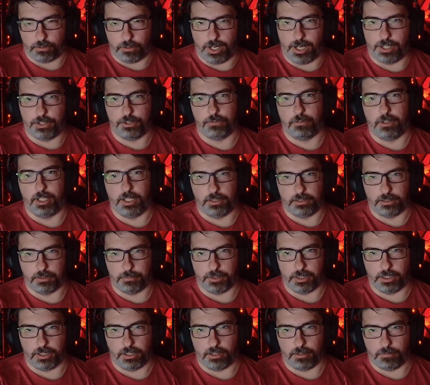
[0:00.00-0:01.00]
to graduate
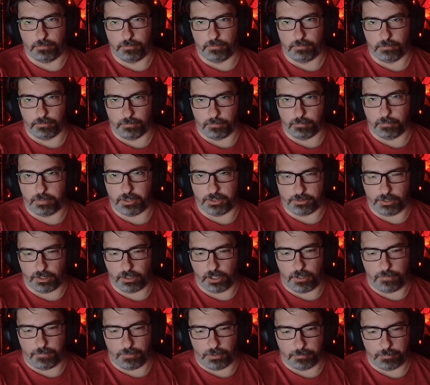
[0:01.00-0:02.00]
to be
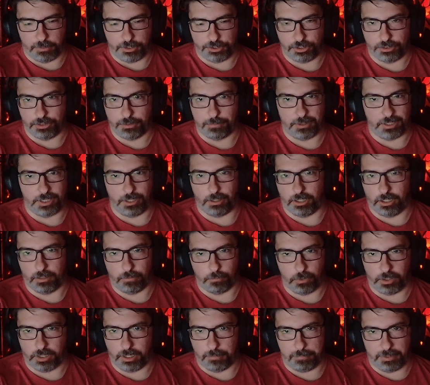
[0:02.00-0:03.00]
sent off on missions, but
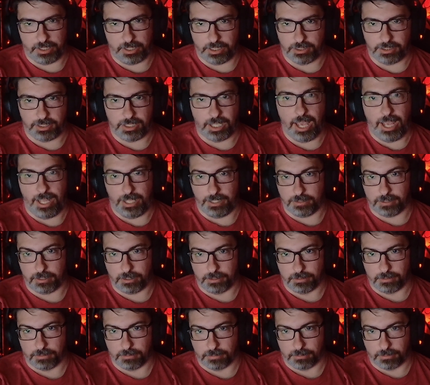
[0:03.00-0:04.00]
they wouldn't be yet.